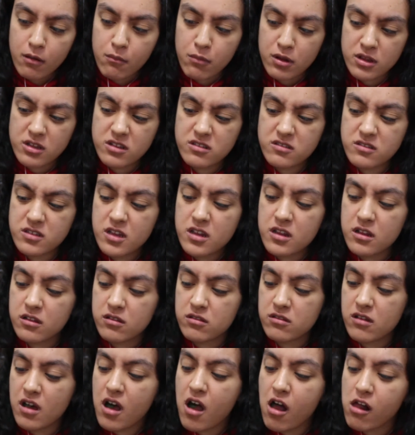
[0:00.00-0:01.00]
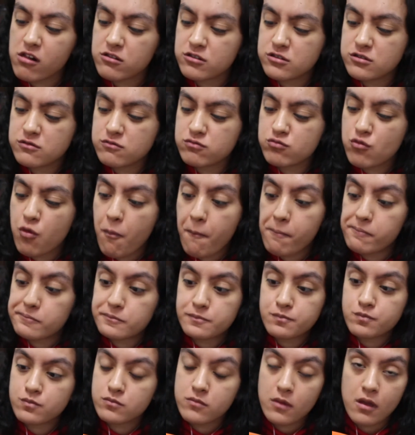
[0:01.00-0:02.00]
But it said it does.
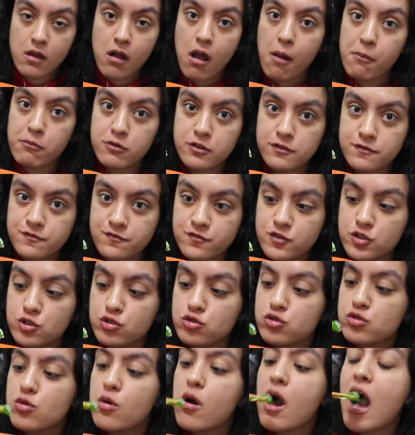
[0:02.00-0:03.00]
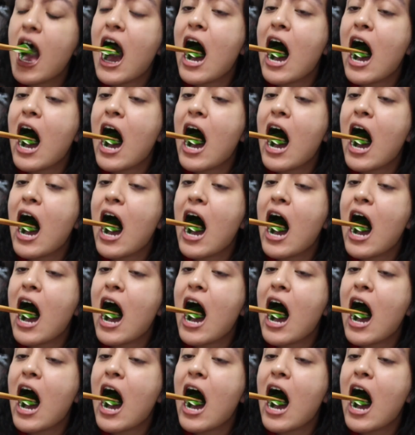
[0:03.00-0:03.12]
I'm confused.